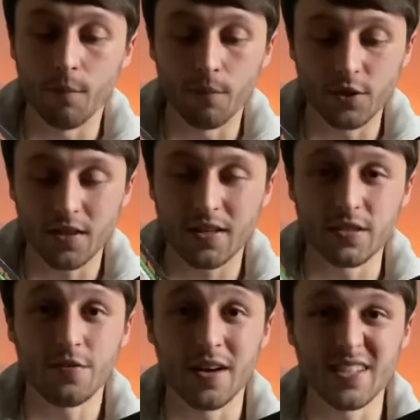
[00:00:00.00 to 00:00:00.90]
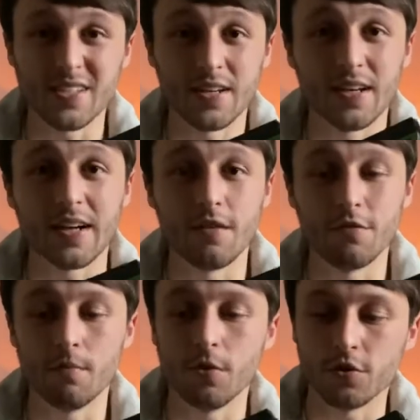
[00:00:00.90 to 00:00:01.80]
which I think is fair to say, again,
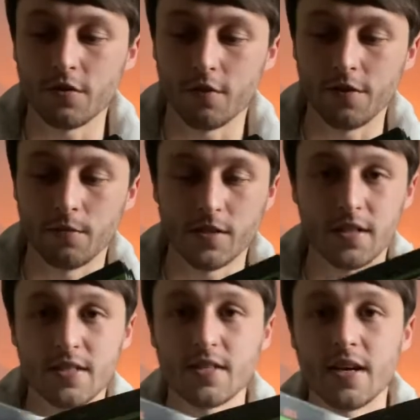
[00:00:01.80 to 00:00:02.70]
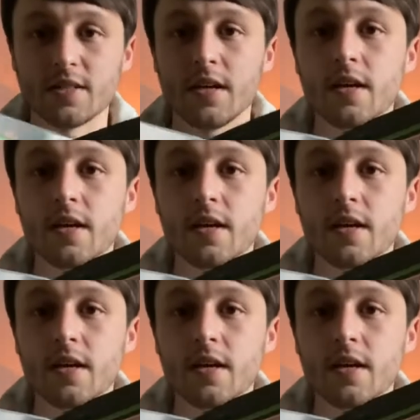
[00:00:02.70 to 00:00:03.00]
for most of the films in this set.